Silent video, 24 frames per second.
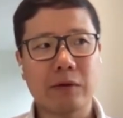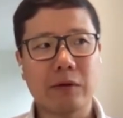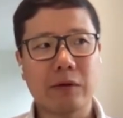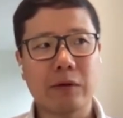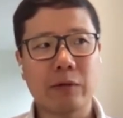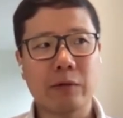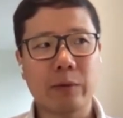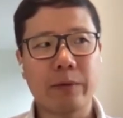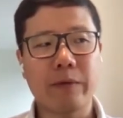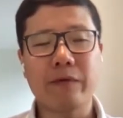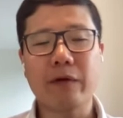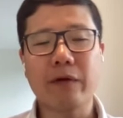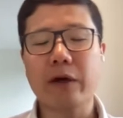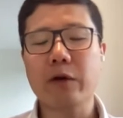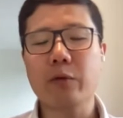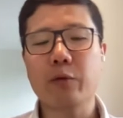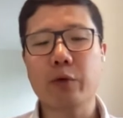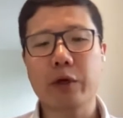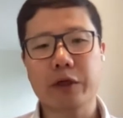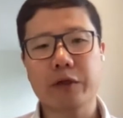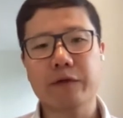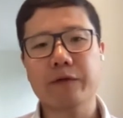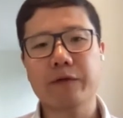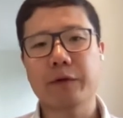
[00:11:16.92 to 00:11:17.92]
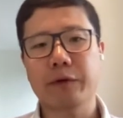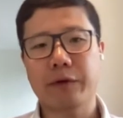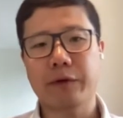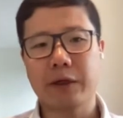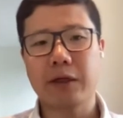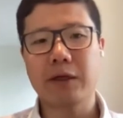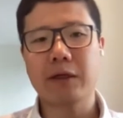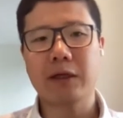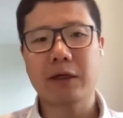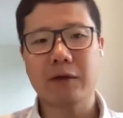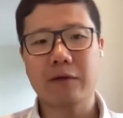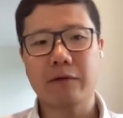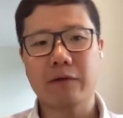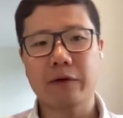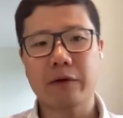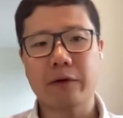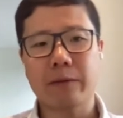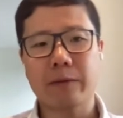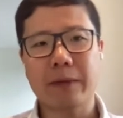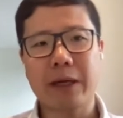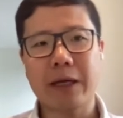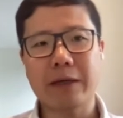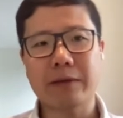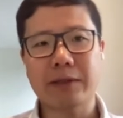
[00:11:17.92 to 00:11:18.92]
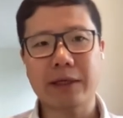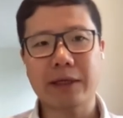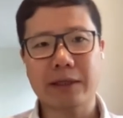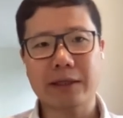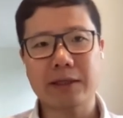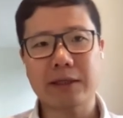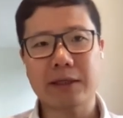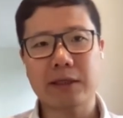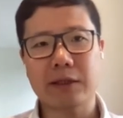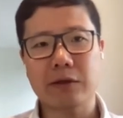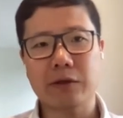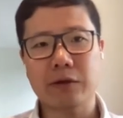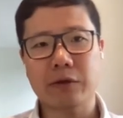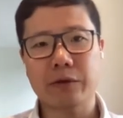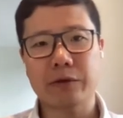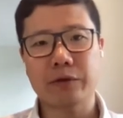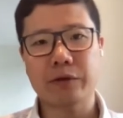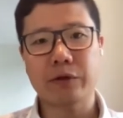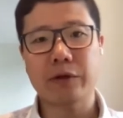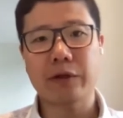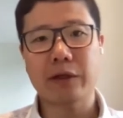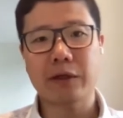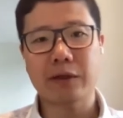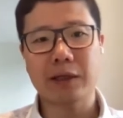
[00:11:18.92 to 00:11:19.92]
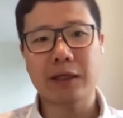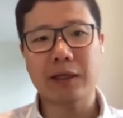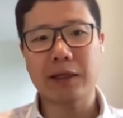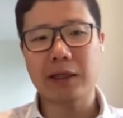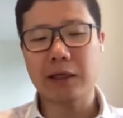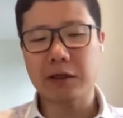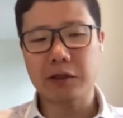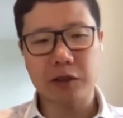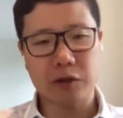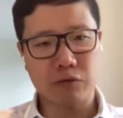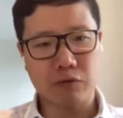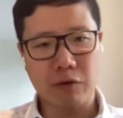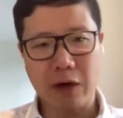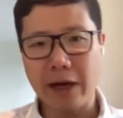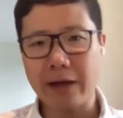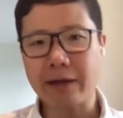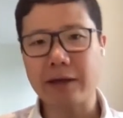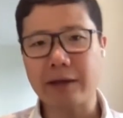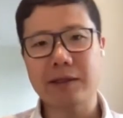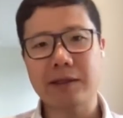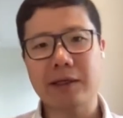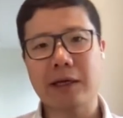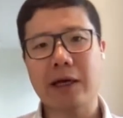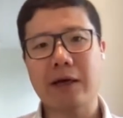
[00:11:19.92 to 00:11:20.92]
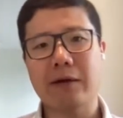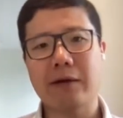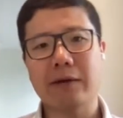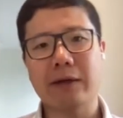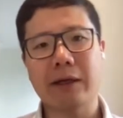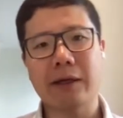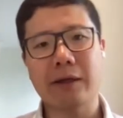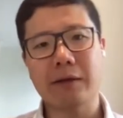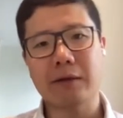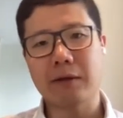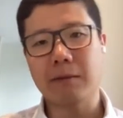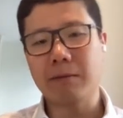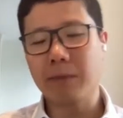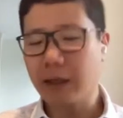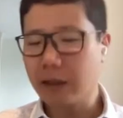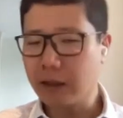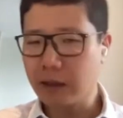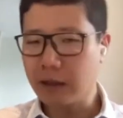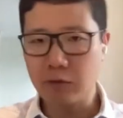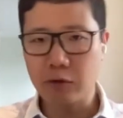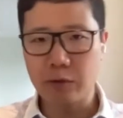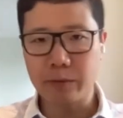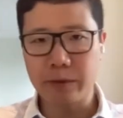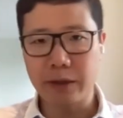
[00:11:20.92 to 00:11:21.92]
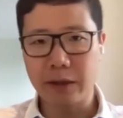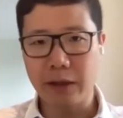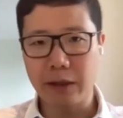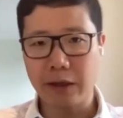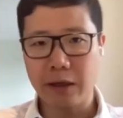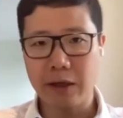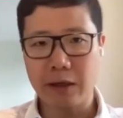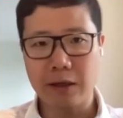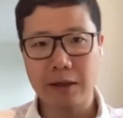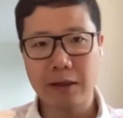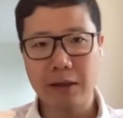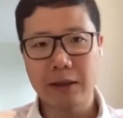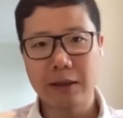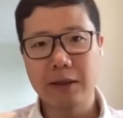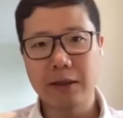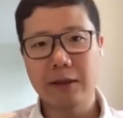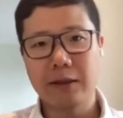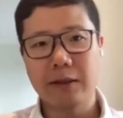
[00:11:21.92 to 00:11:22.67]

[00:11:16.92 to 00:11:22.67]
it would be very wishful thinking for biotech CEOs to think that they can just ride this out and money will be there,